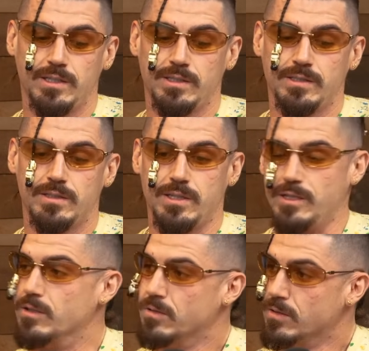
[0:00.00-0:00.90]
into
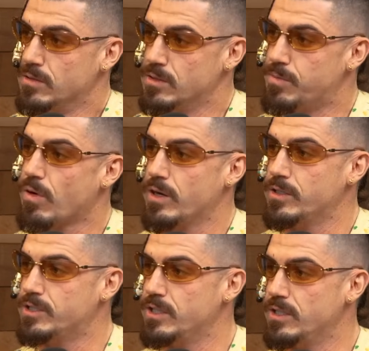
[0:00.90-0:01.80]
you. You pour
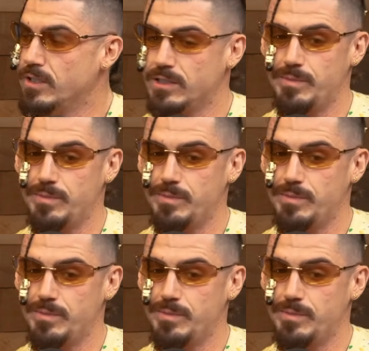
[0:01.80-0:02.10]
energy